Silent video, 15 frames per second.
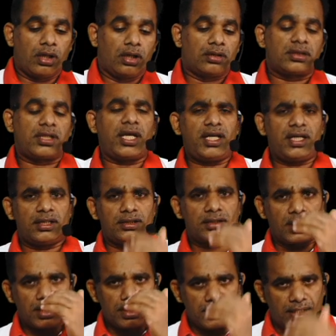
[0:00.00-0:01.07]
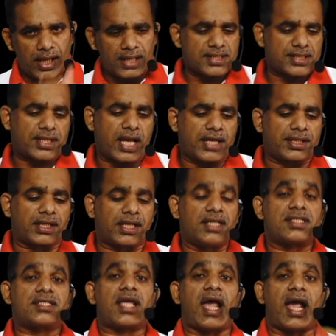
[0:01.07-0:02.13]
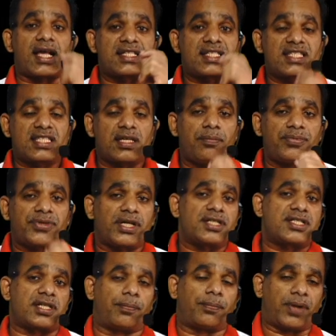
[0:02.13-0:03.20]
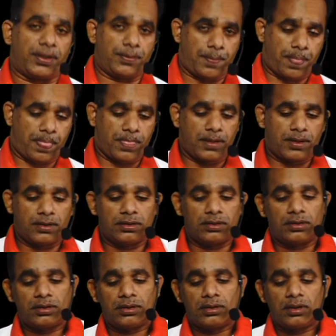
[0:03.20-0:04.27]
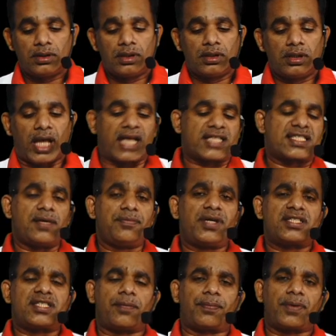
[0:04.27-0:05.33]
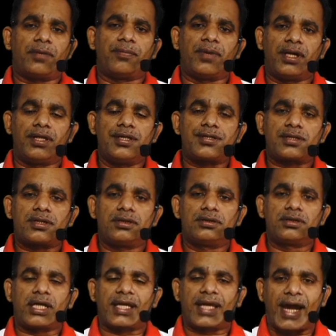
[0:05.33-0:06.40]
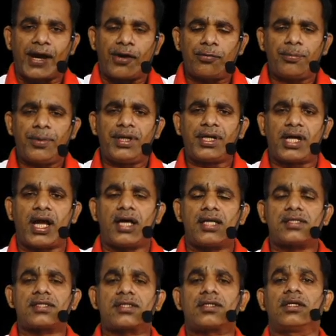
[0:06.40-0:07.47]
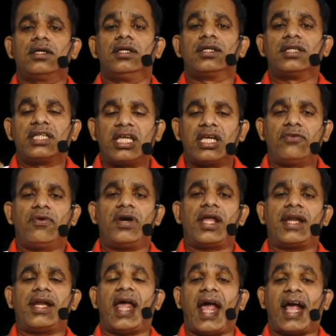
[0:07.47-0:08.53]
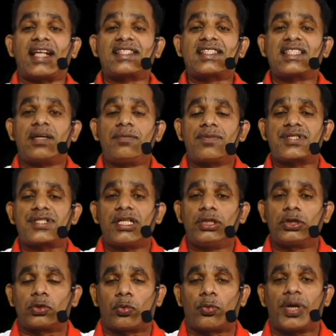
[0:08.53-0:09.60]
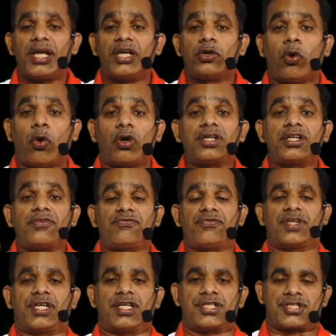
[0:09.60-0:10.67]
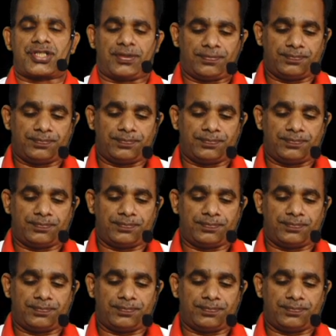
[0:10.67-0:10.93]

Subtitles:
Then the next category is exempted supply. Exempted supply means the government has given an exemption through a notification.